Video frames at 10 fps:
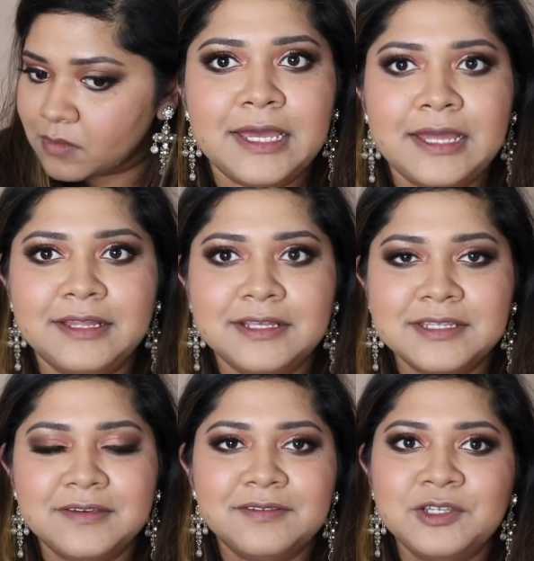And this
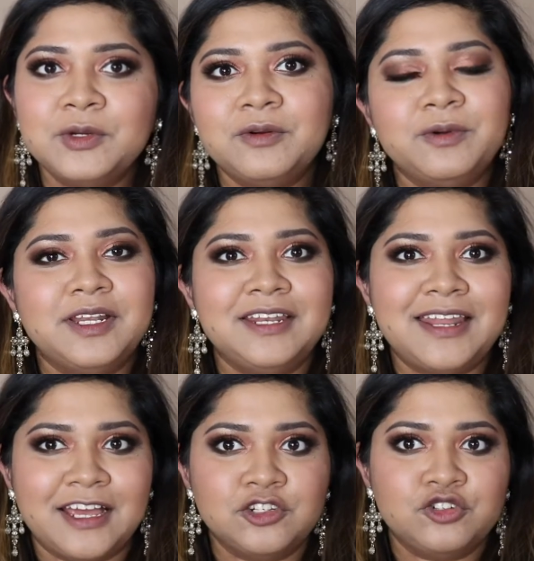gives you a really
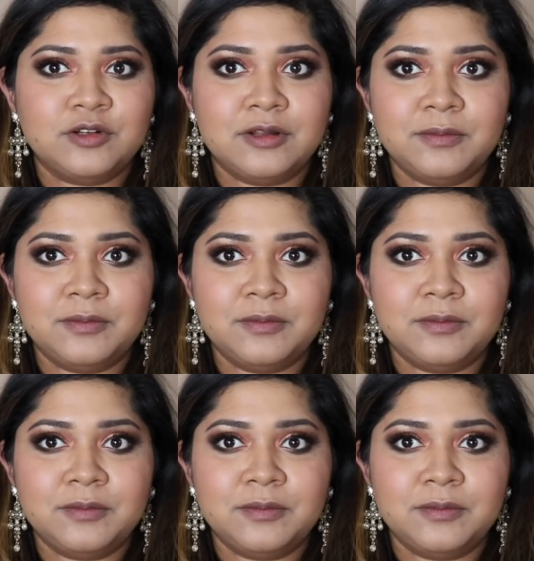natural,